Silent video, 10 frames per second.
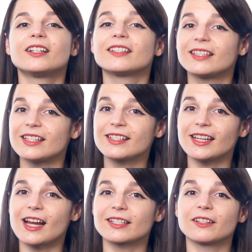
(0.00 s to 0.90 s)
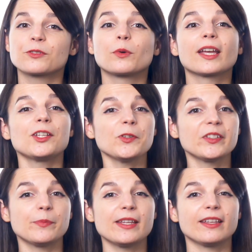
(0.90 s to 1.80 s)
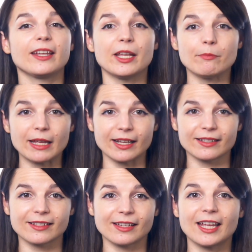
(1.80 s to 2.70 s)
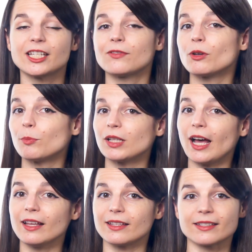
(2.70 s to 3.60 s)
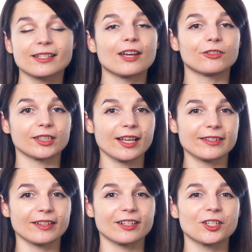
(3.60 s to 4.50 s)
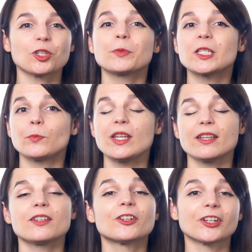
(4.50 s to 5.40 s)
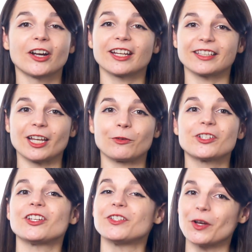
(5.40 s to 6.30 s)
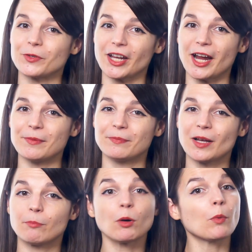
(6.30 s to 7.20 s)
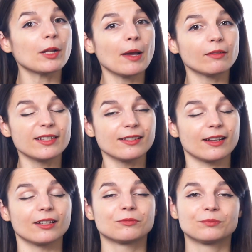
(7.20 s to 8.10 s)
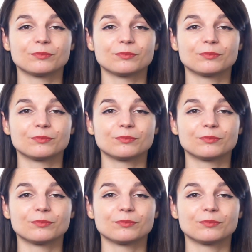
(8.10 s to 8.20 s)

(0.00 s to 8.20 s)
These tactics will get you speaking in minutes, and if you apply these to every lesson, you'll be speaking your target language in no time. But what about listening?